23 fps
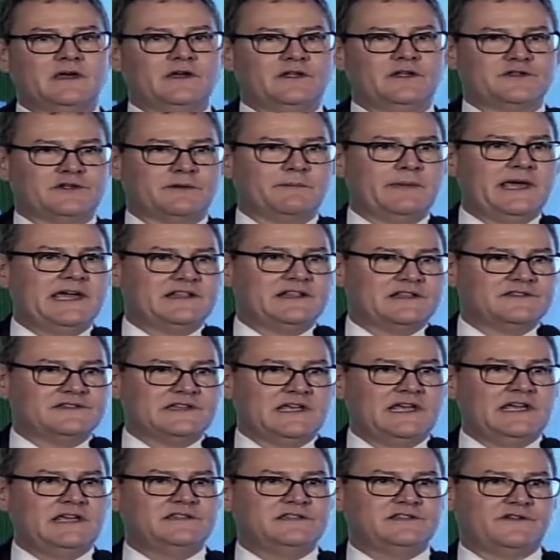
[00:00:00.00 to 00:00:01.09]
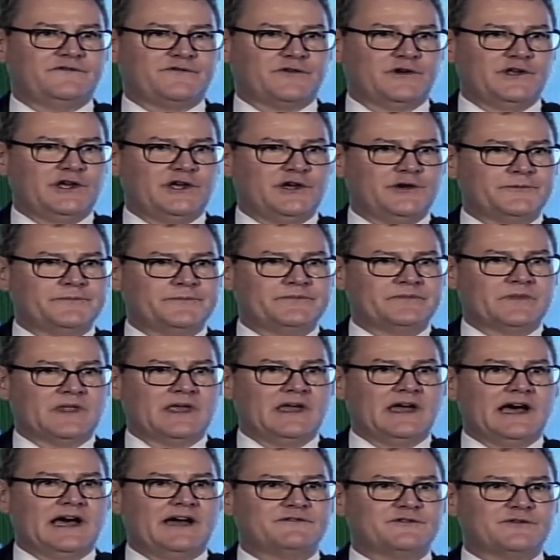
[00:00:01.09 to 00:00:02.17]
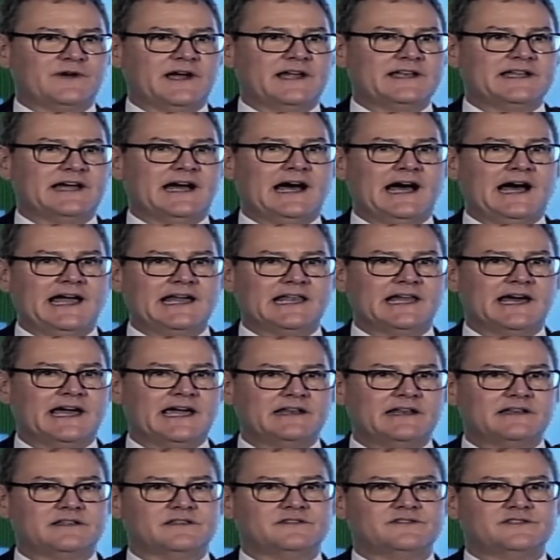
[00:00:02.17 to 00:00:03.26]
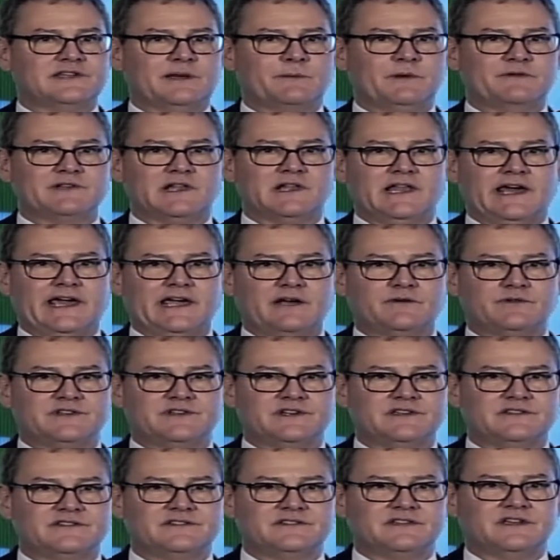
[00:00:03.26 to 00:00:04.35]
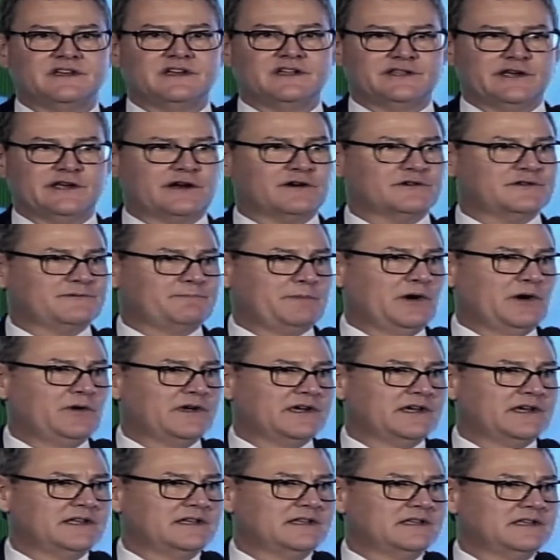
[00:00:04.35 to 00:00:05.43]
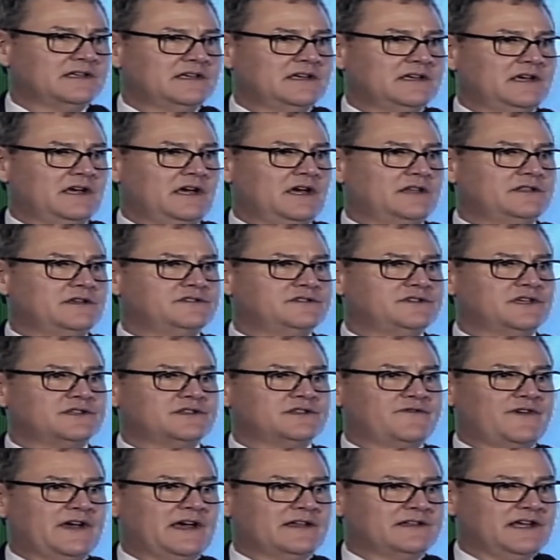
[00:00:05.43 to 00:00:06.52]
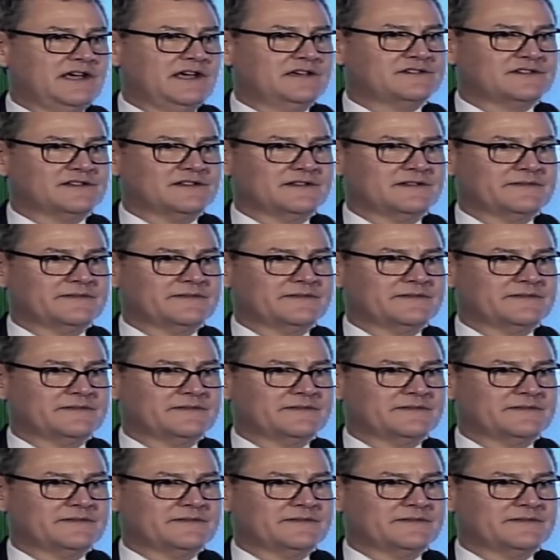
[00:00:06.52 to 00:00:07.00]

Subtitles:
To make this easy for you, I've tried to highlight some of the languages that are spoken in the GIST Foundation.